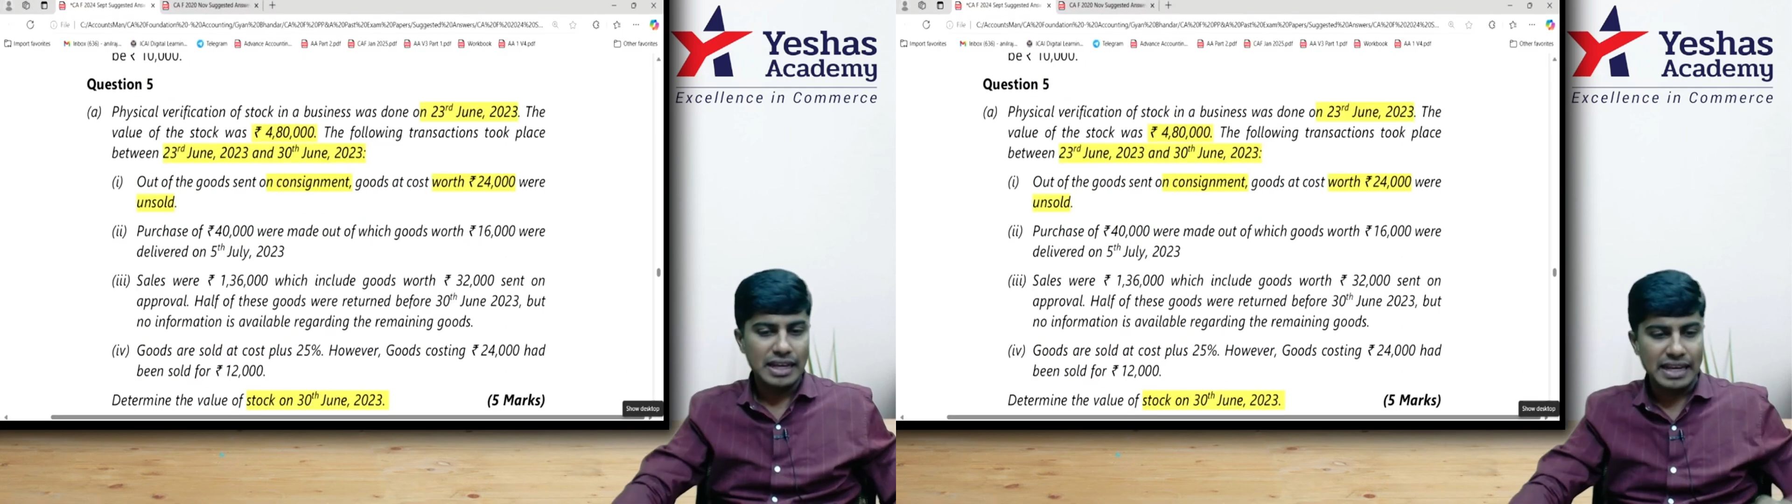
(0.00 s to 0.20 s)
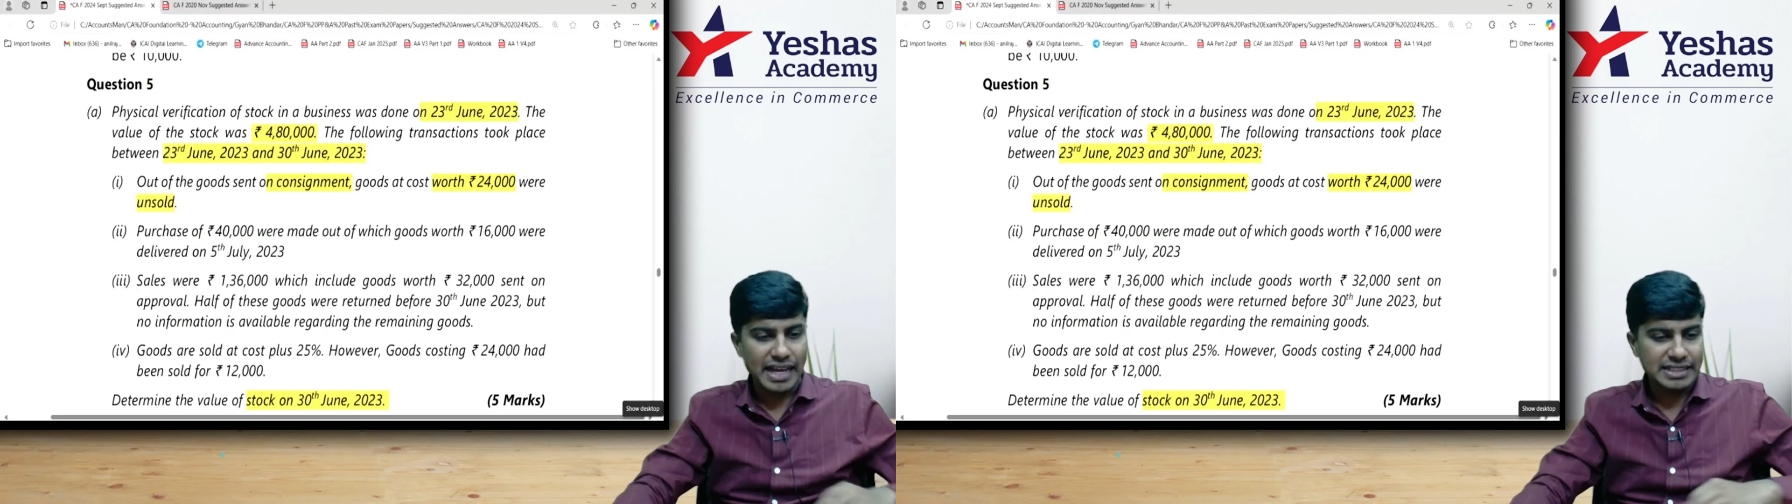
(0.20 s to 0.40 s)

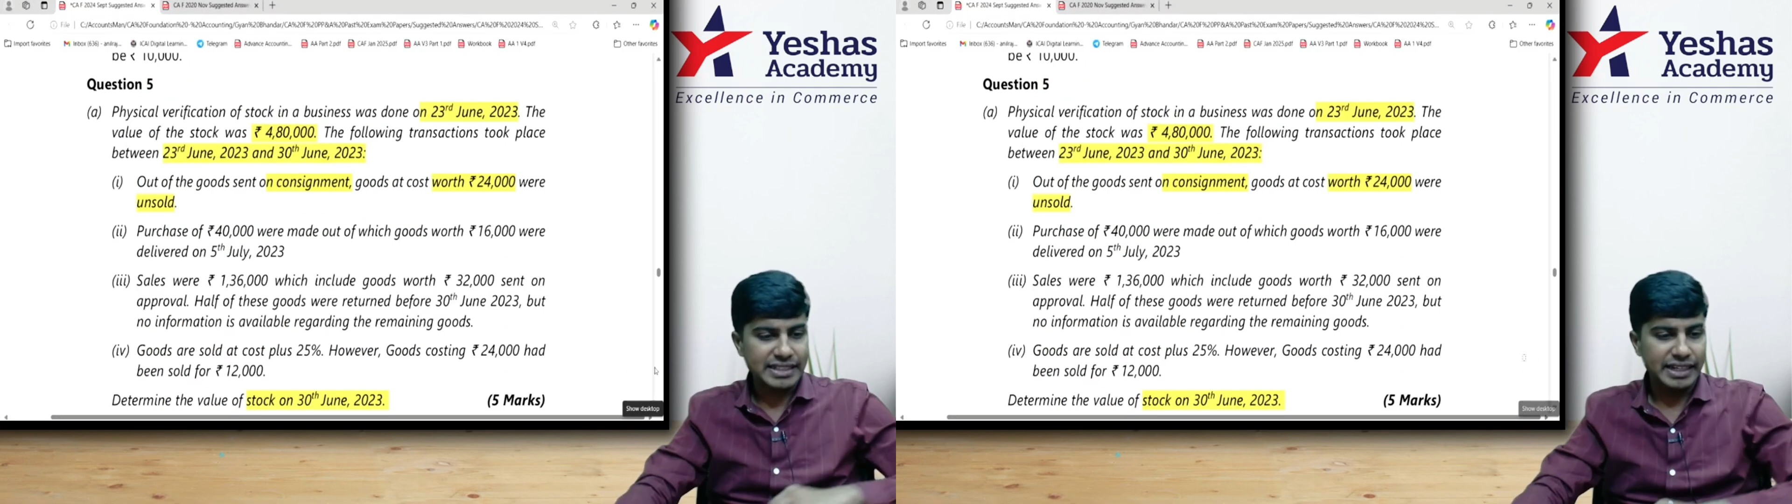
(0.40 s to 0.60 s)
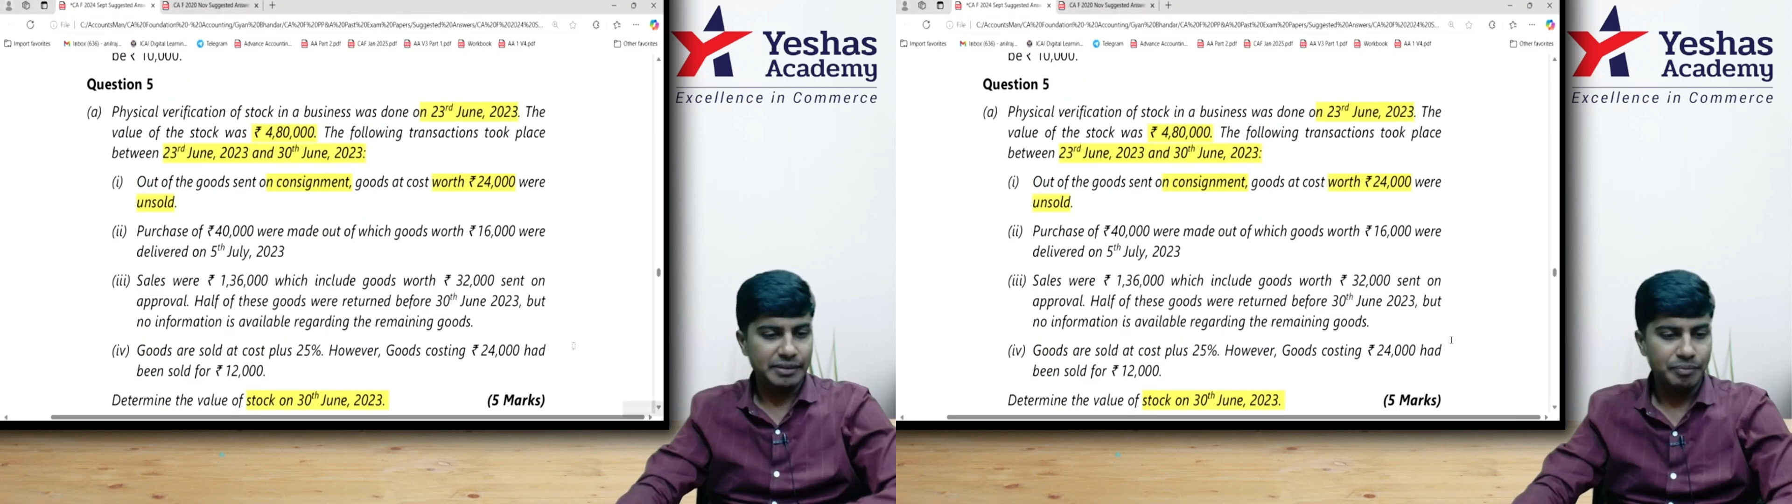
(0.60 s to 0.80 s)

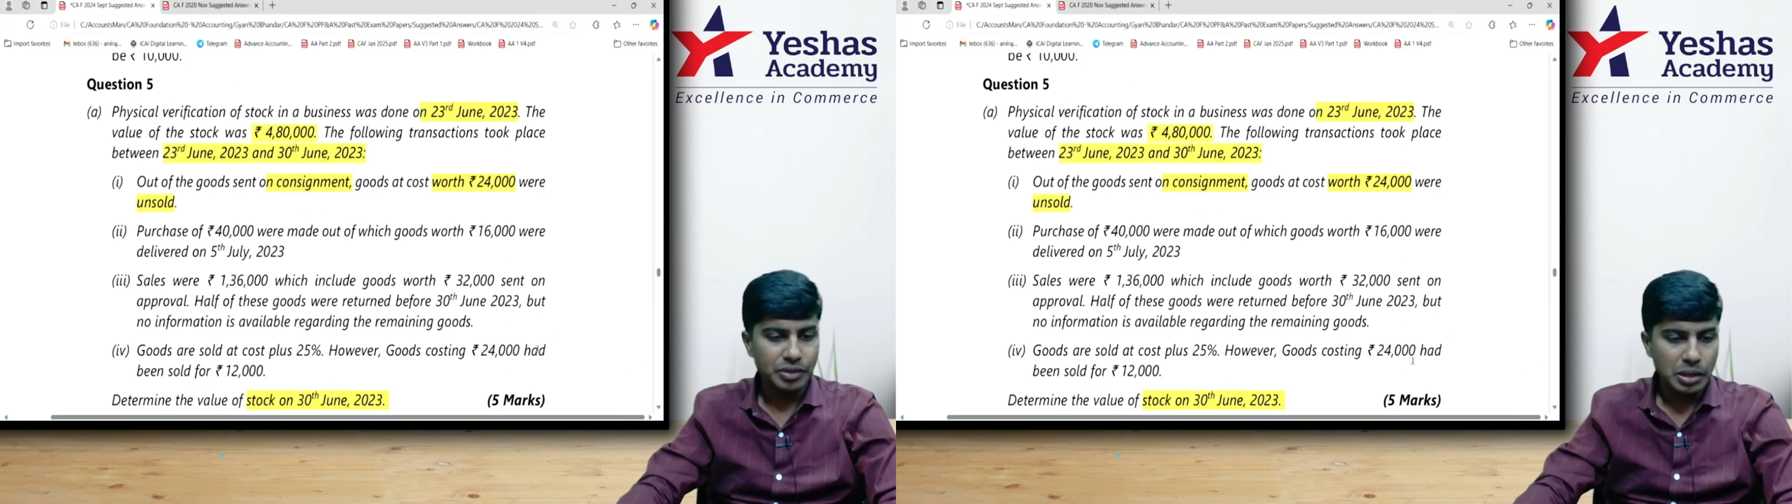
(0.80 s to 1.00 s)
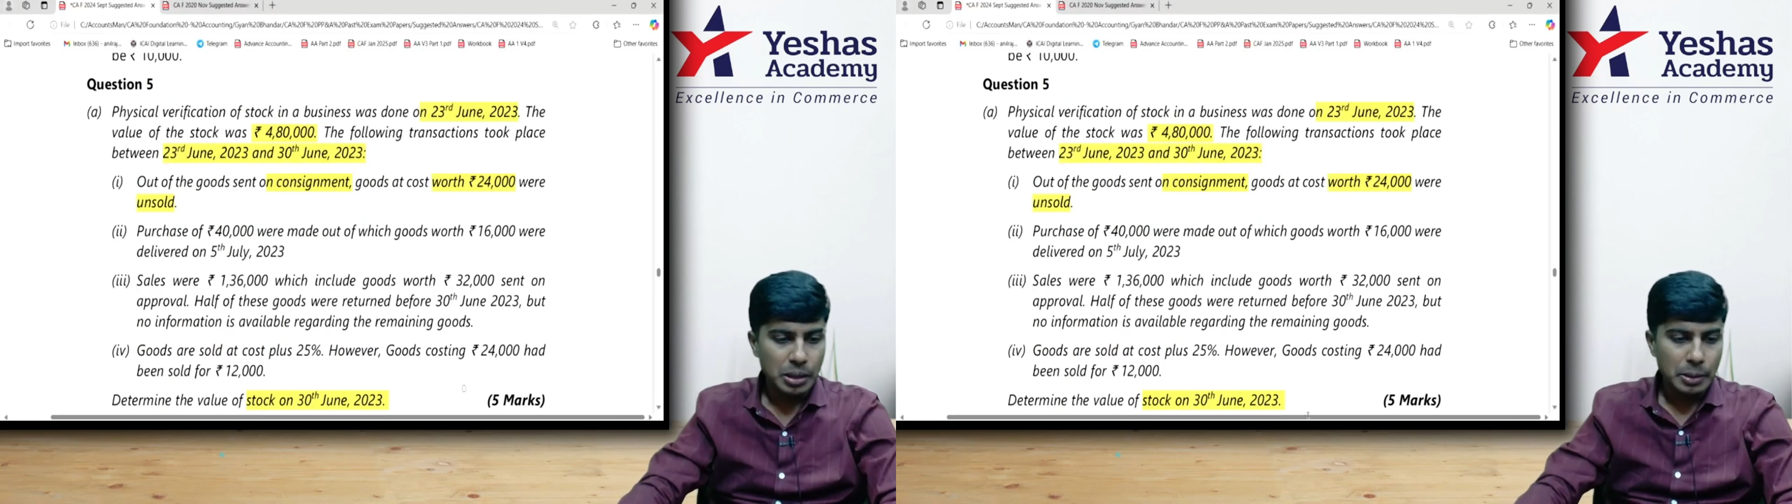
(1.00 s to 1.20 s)
Next item,
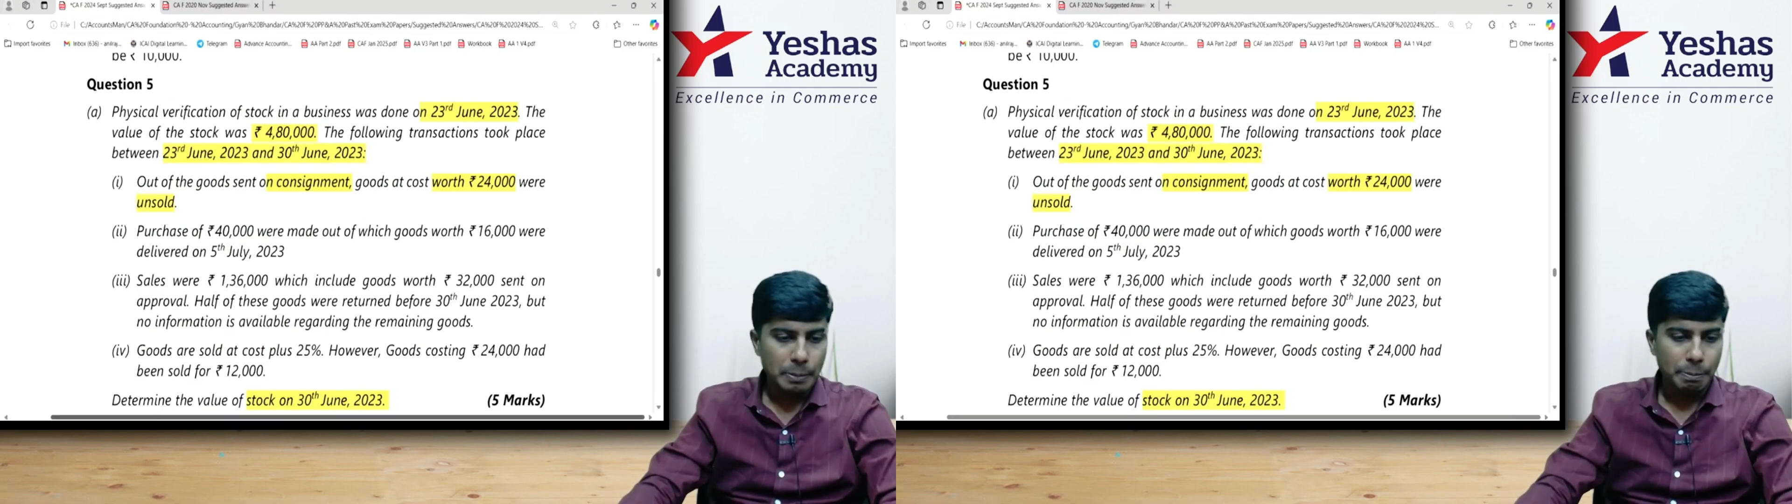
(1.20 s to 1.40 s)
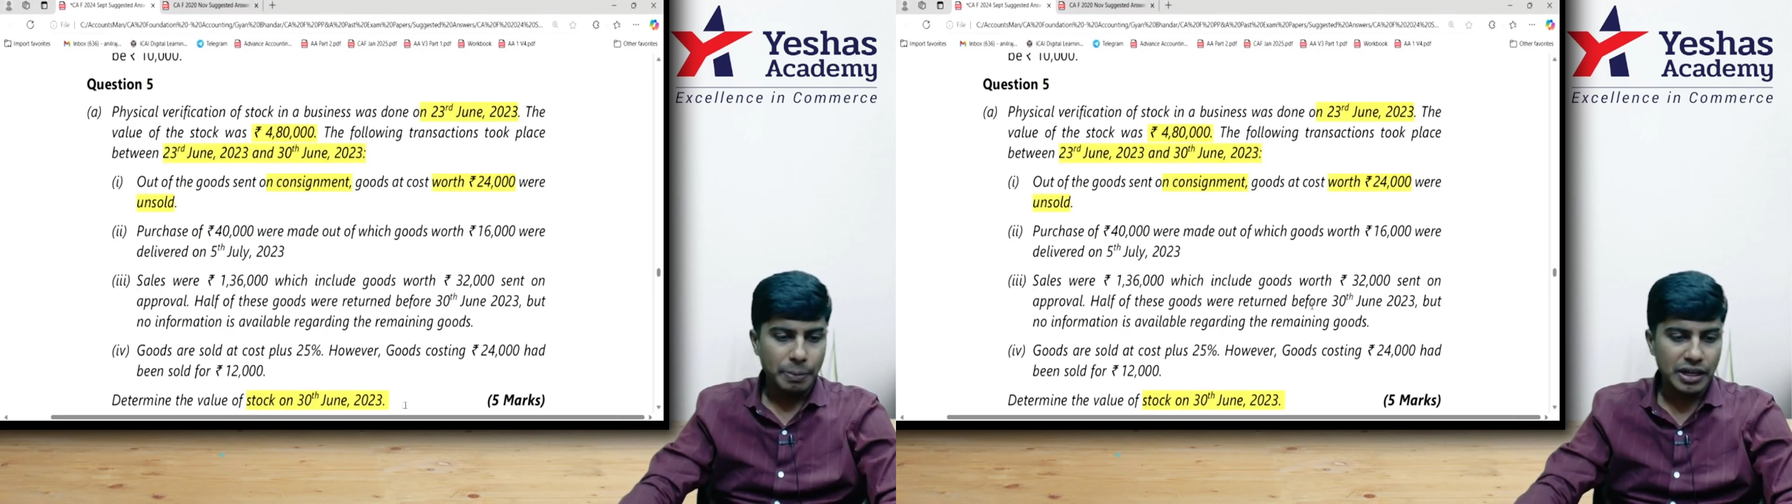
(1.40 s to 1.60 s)

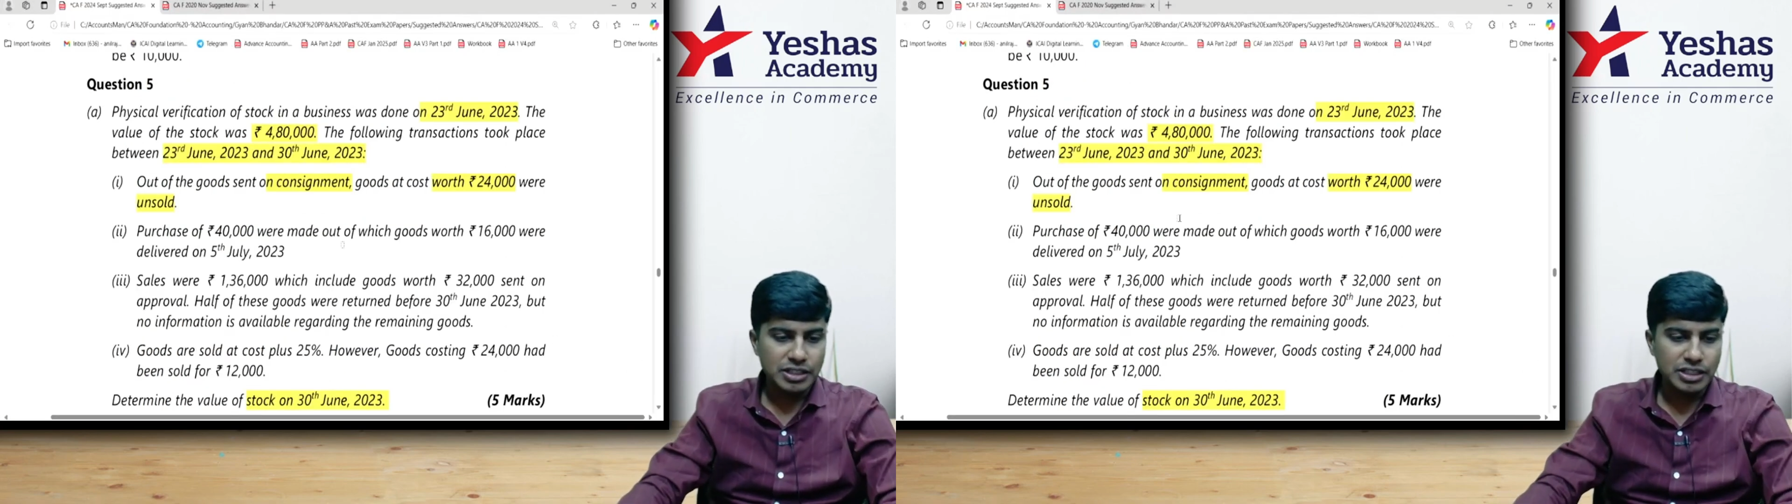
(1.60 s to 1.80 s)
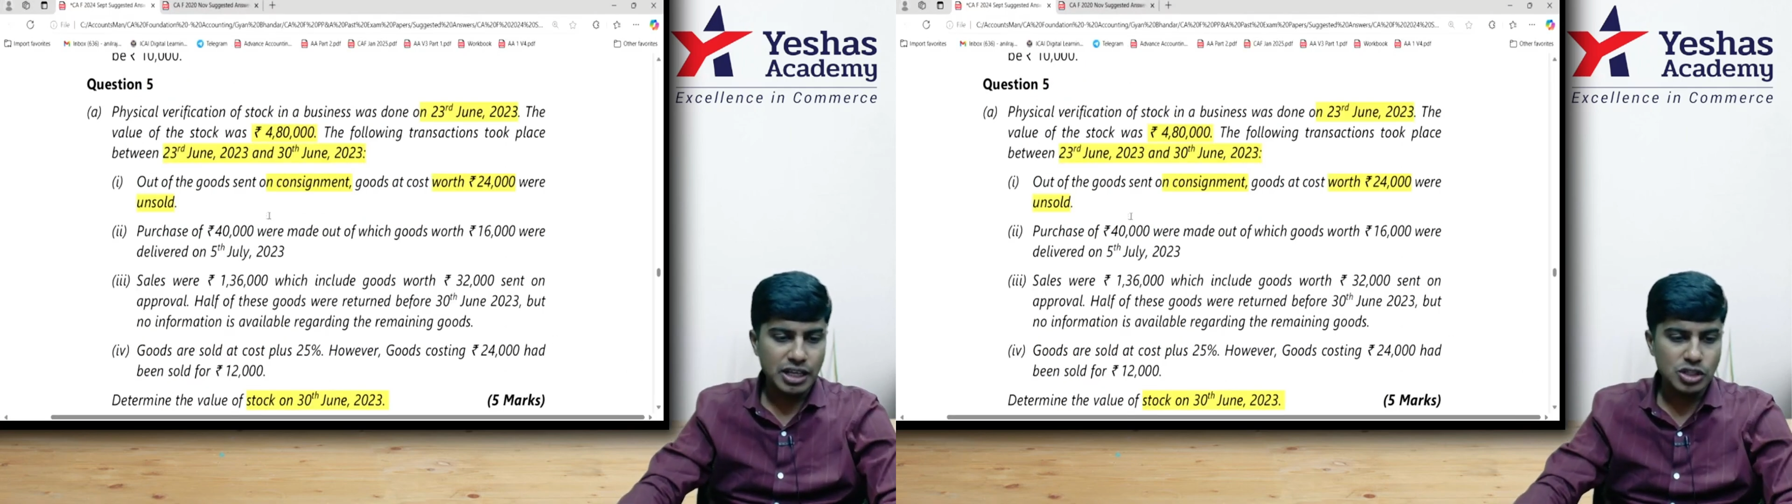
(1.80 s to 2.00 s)

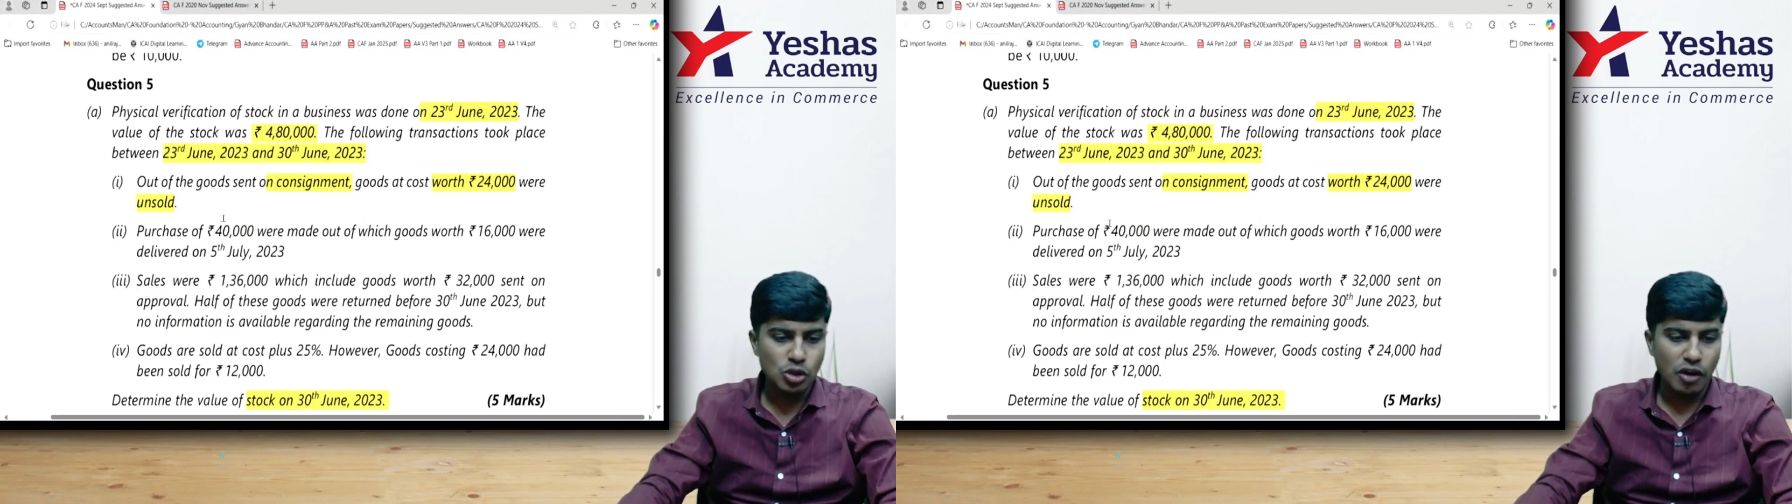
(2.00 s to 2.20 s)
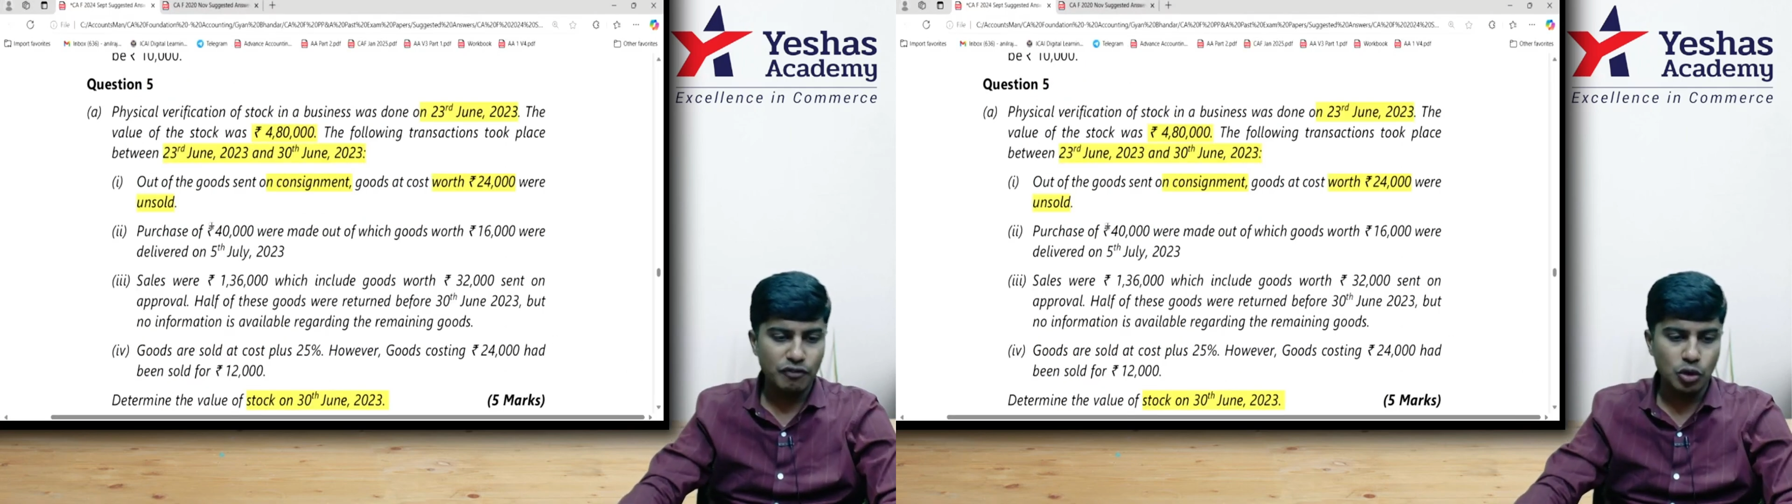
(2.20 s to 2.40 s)
purchase of